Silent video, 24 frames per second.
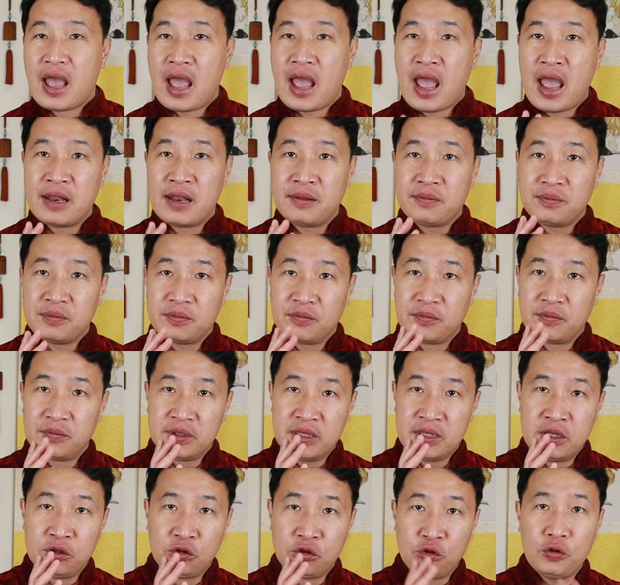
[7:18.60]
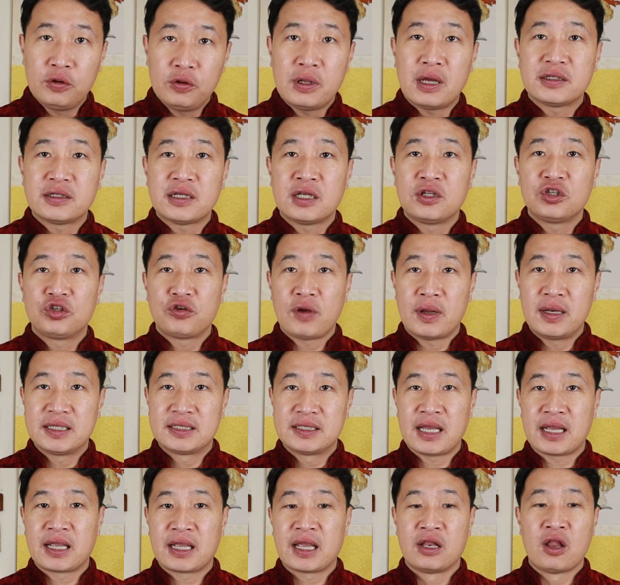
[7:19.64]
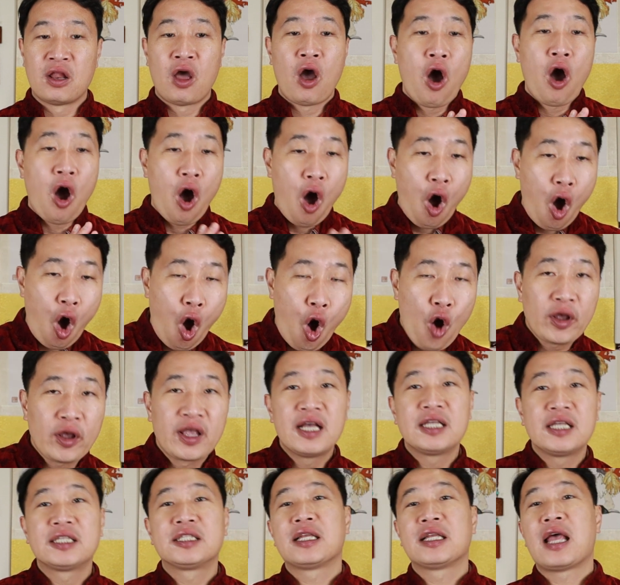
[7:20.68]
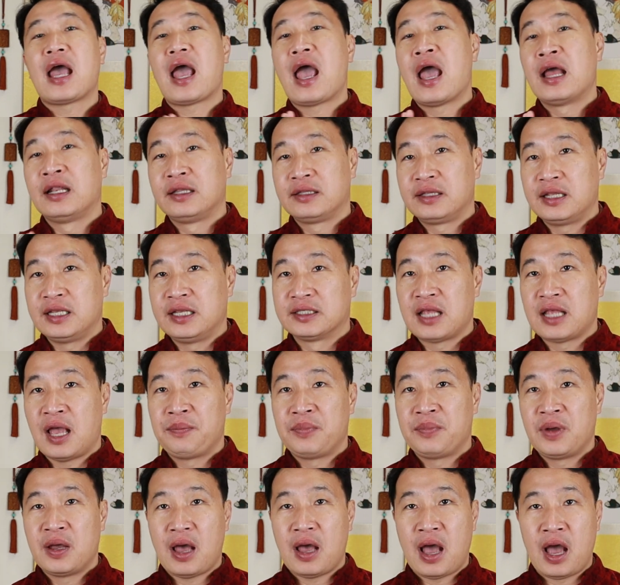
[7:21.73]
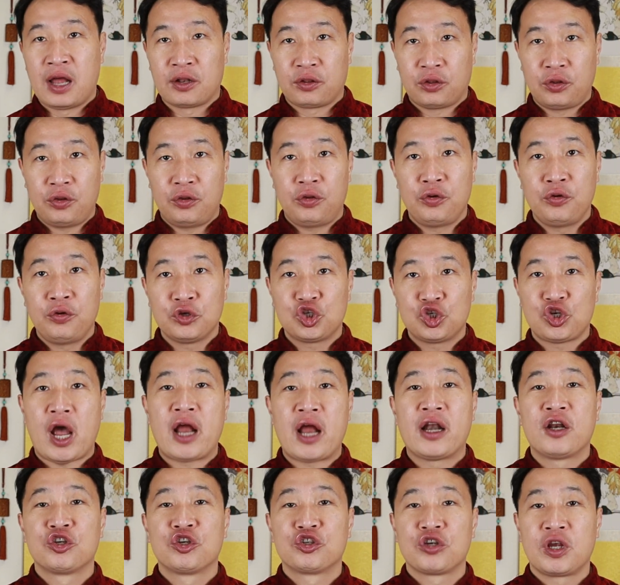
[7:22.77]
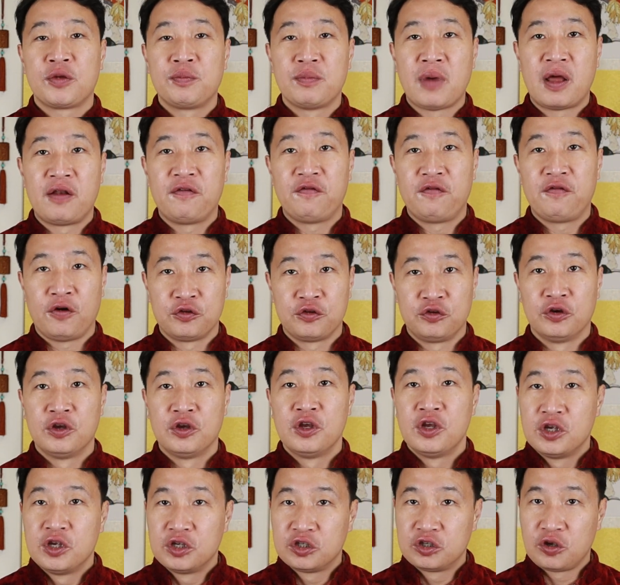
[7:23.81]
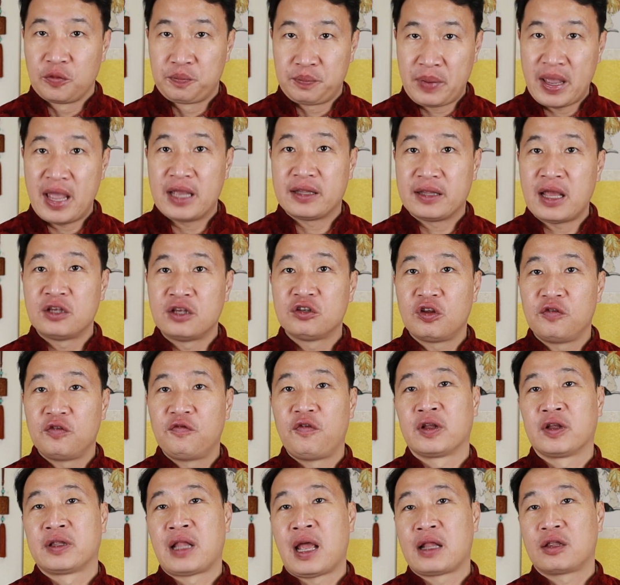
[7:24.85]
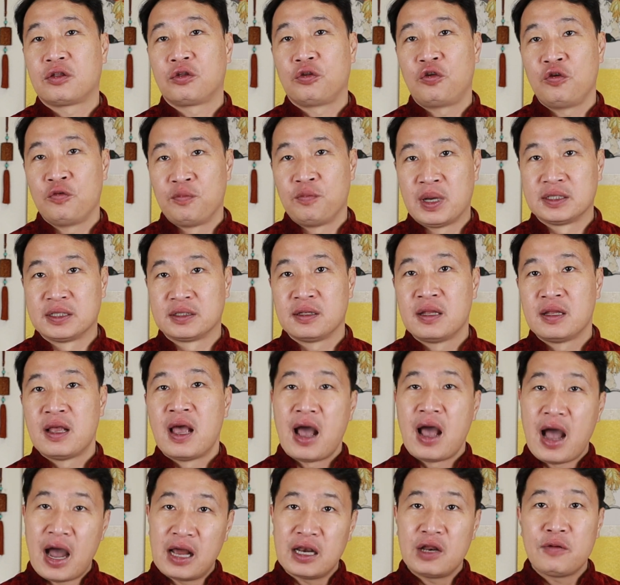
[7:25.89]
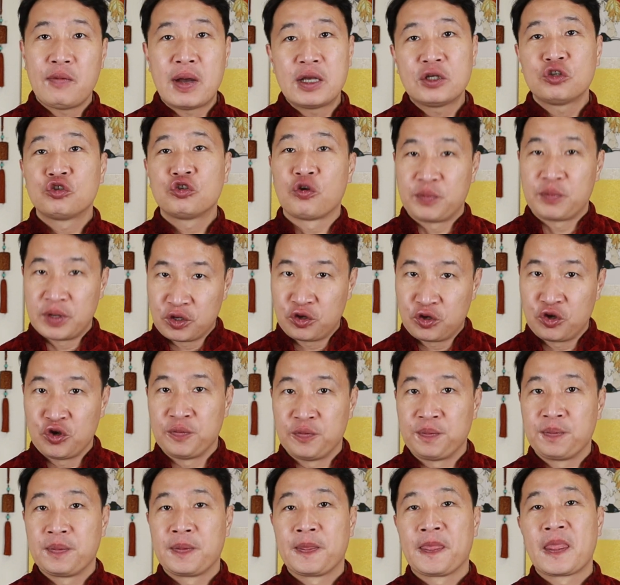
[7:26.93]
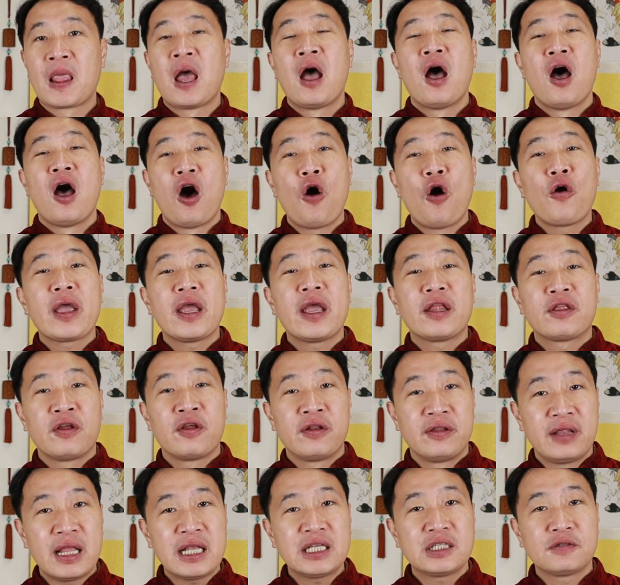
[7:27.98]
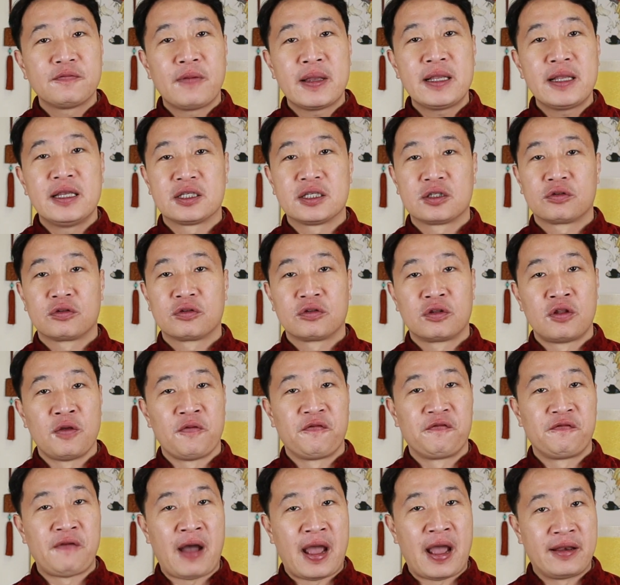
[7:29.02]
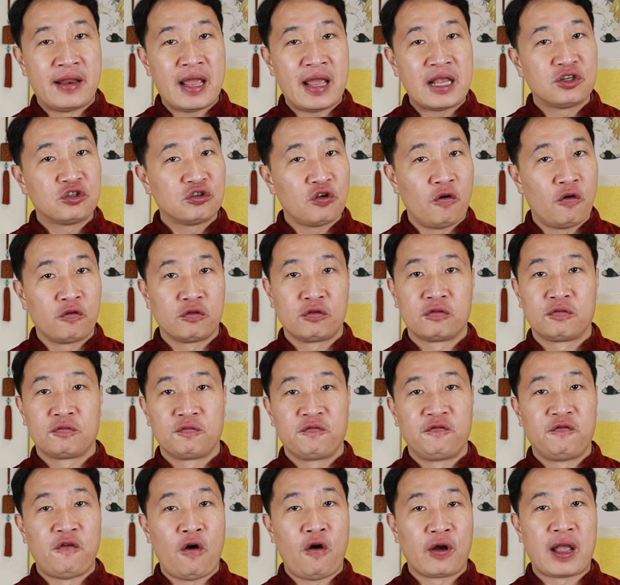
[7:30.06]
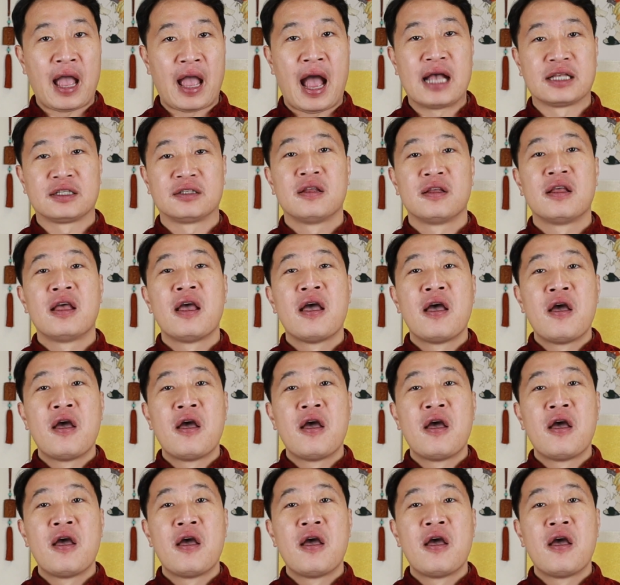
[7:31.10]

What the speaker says: And in 2022, August and December are two challenging months for you, so pay attention for that 2 months. Otherwise, should be good. Okay, the next thing is the financial forecast.